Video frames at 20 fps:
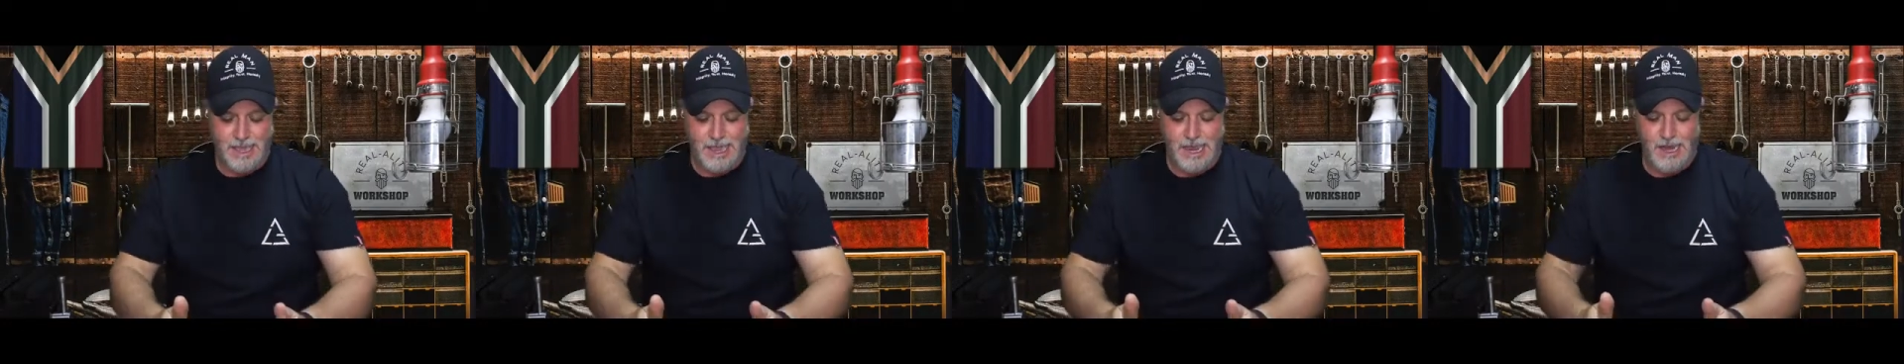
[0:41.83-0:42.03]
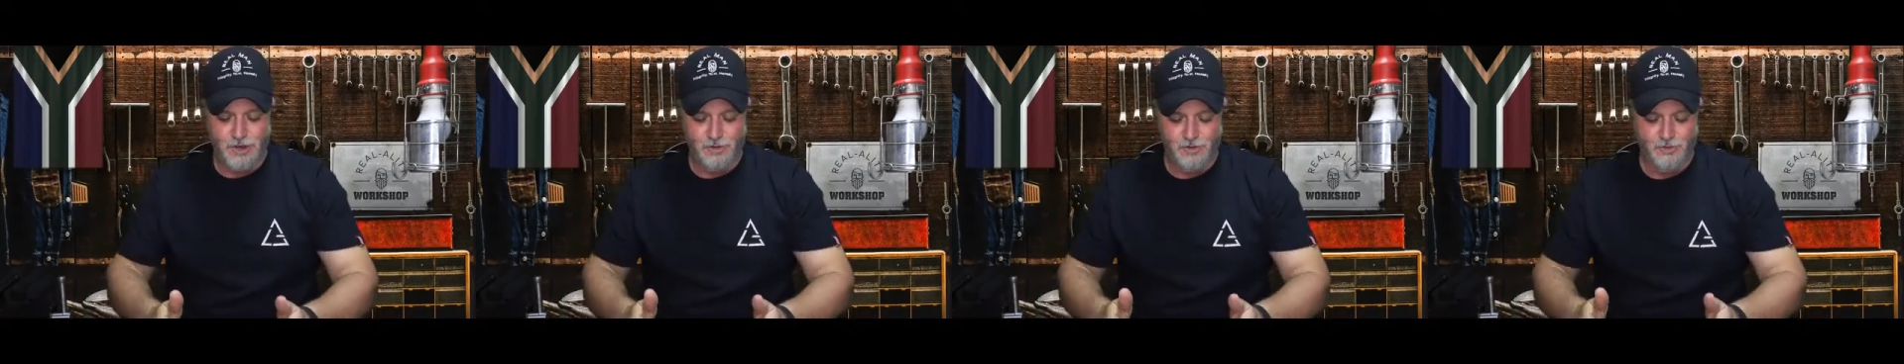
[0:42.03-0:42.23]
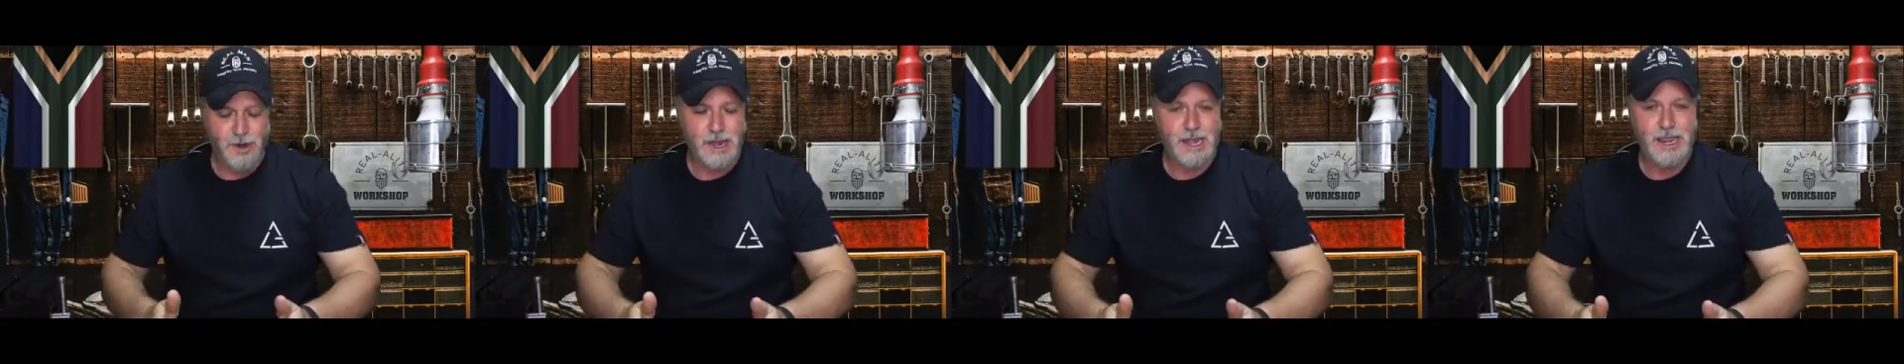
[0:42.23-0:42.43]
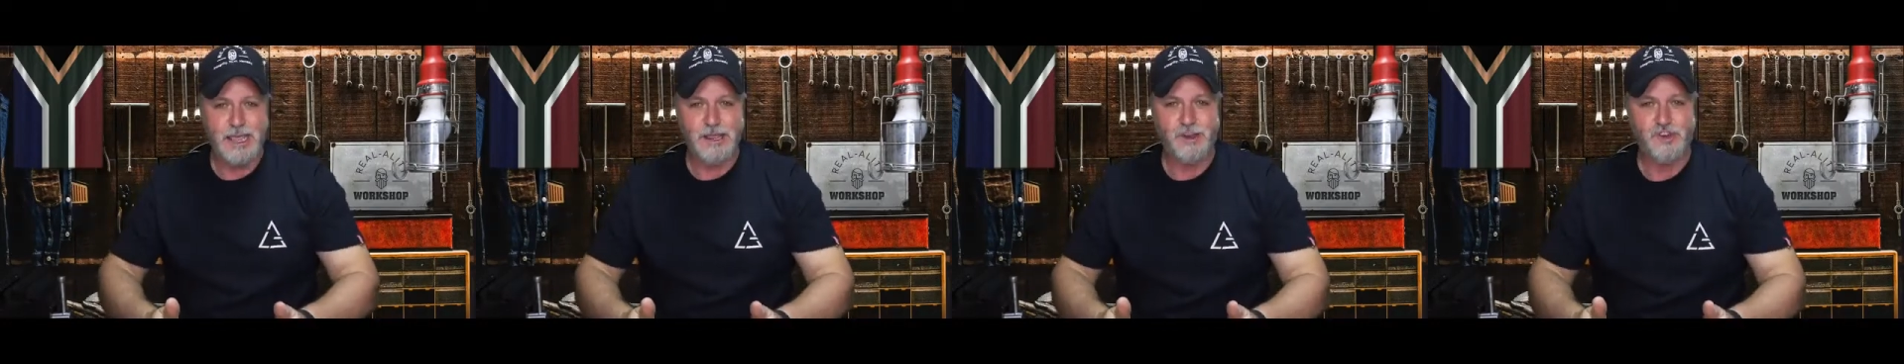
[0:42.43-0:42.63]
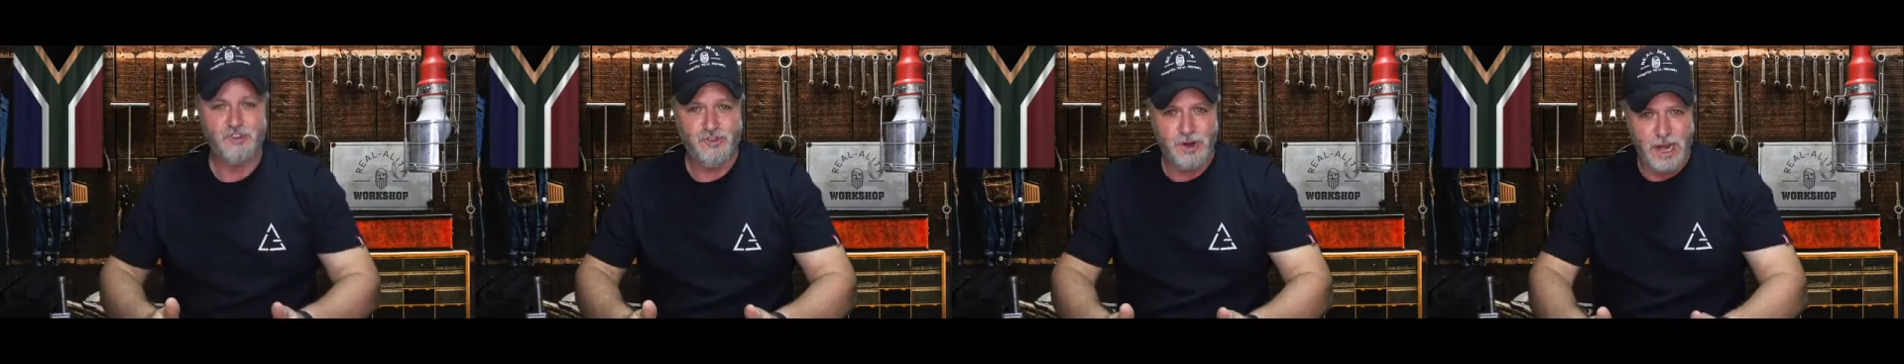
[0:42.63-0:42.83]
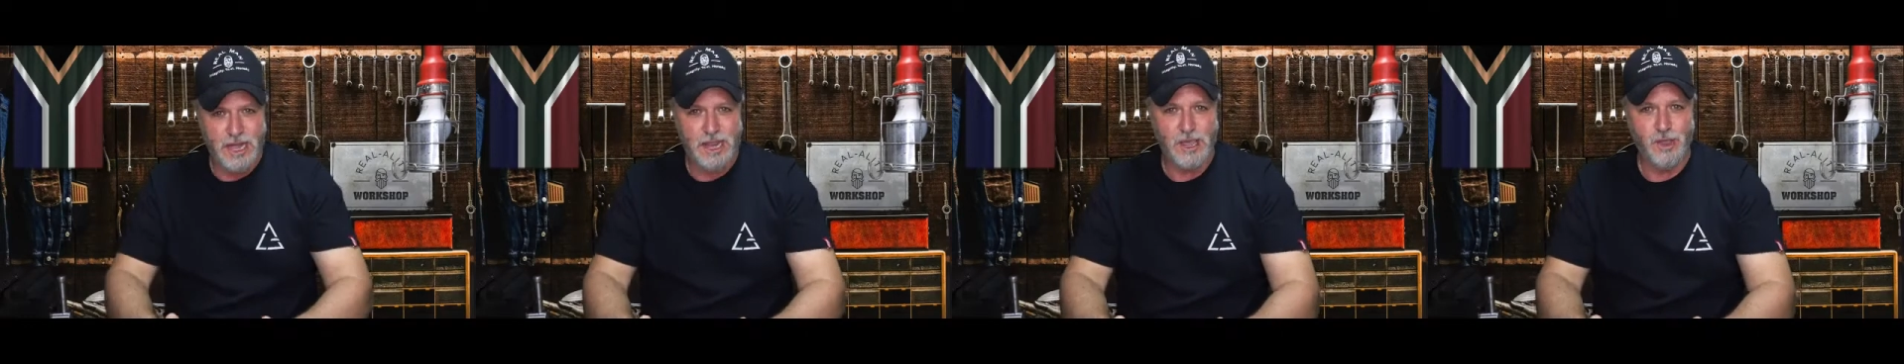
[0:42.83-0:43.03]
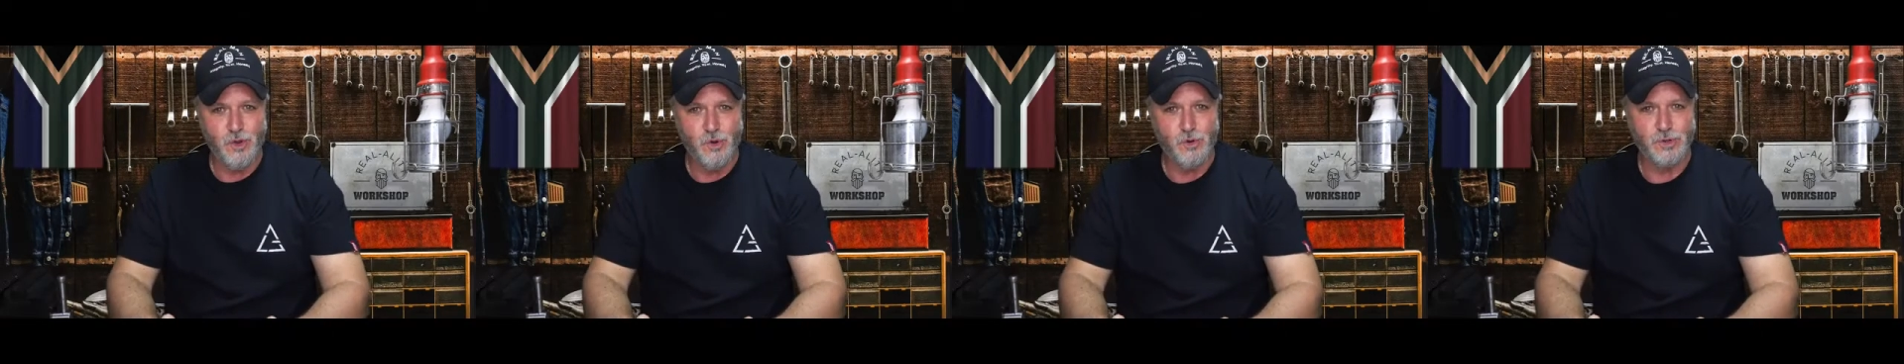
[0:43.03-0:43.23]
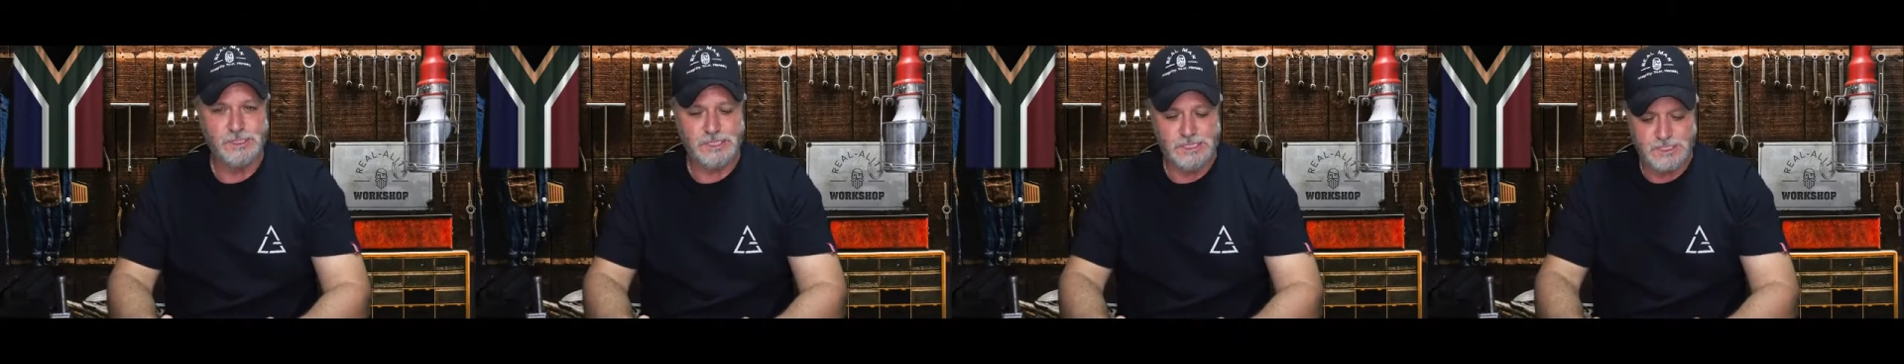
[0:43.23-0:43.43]
in running training
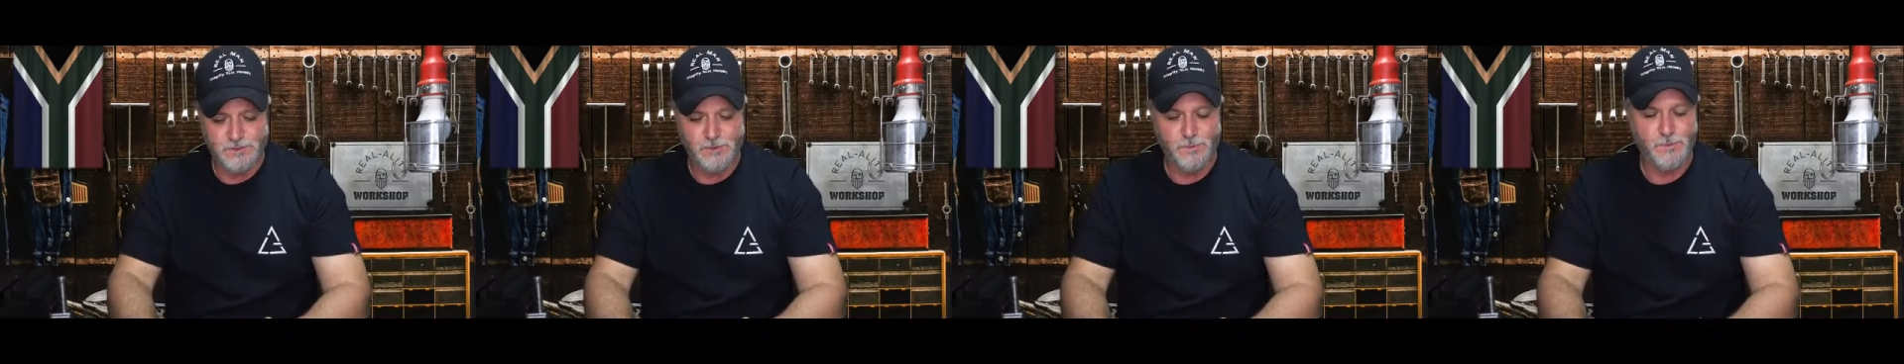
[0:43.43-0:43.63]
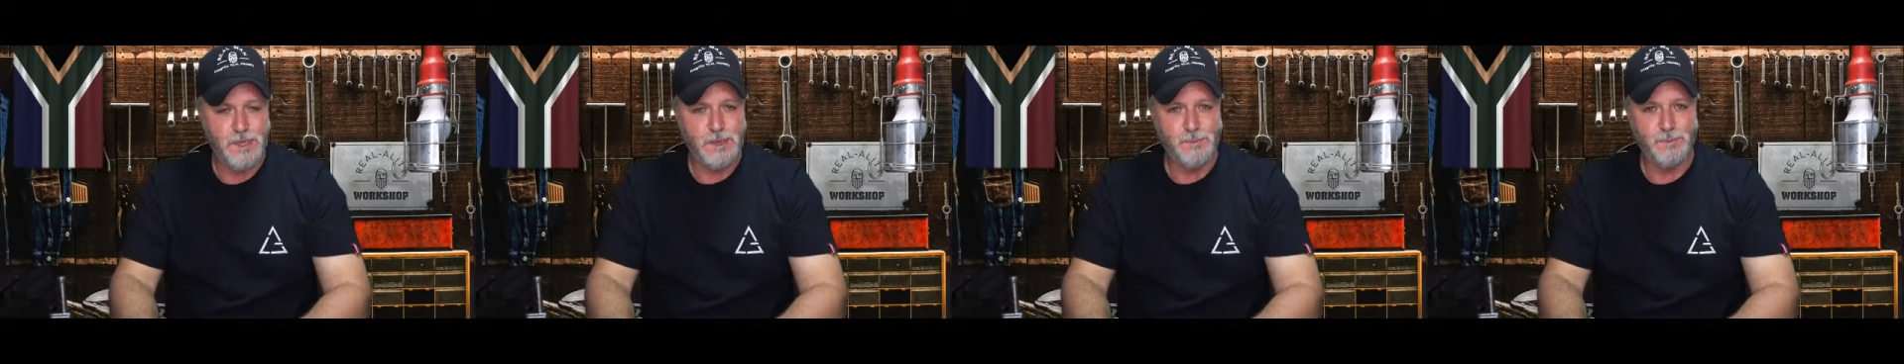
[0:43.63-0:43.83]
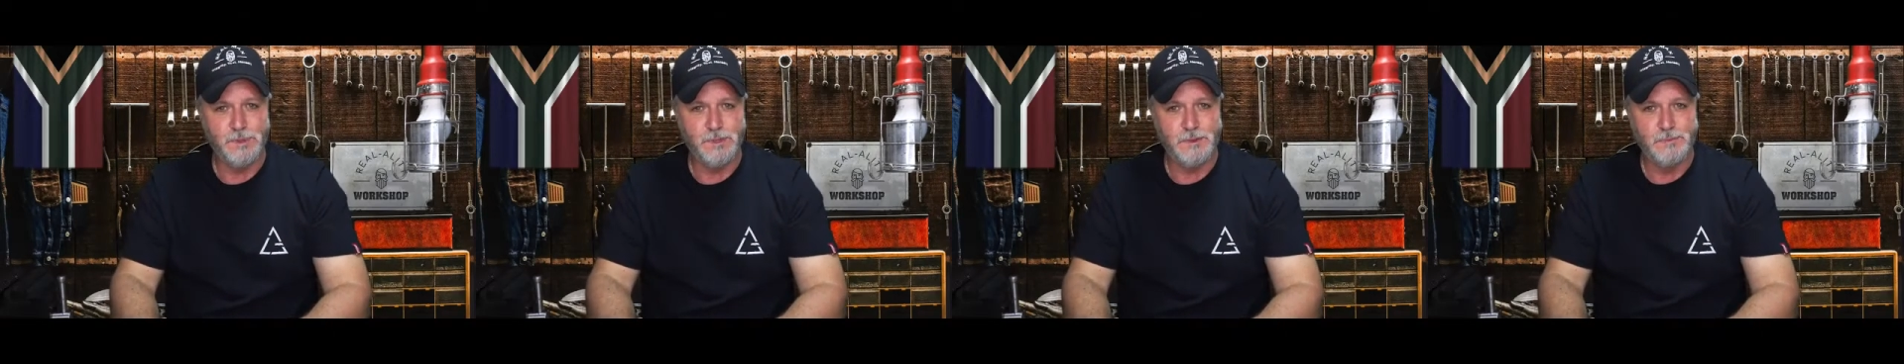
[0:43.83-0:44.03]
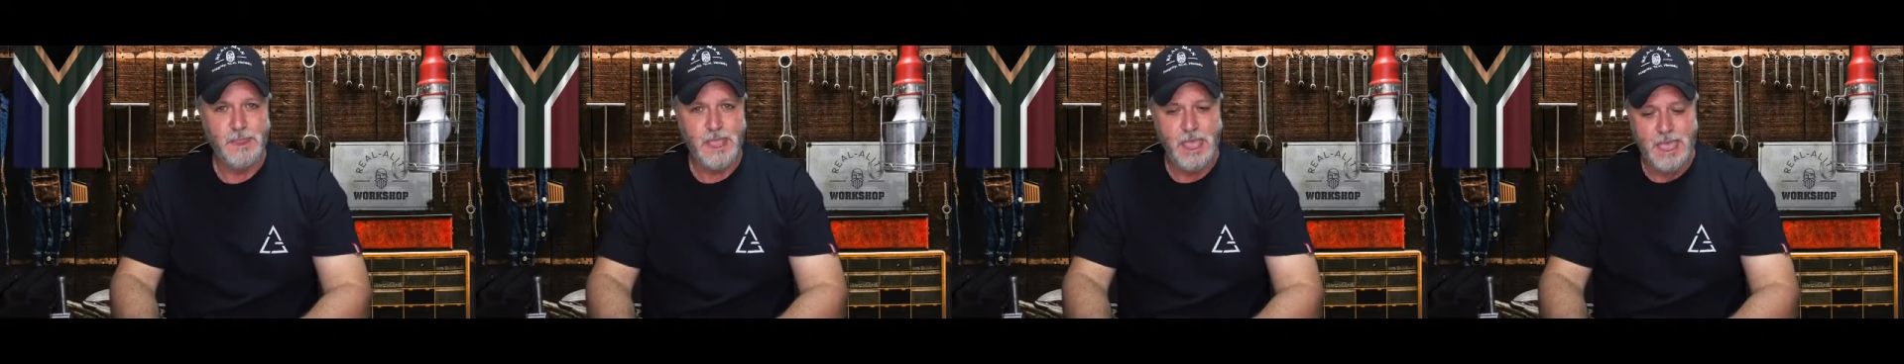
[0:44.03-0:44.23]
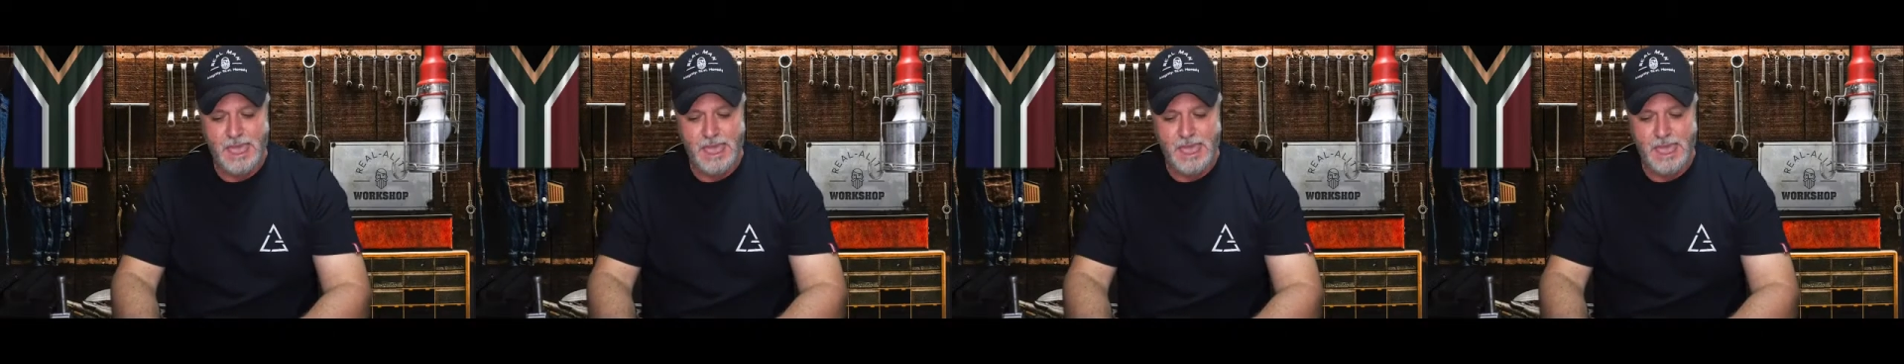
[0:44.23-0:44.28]
courses for people?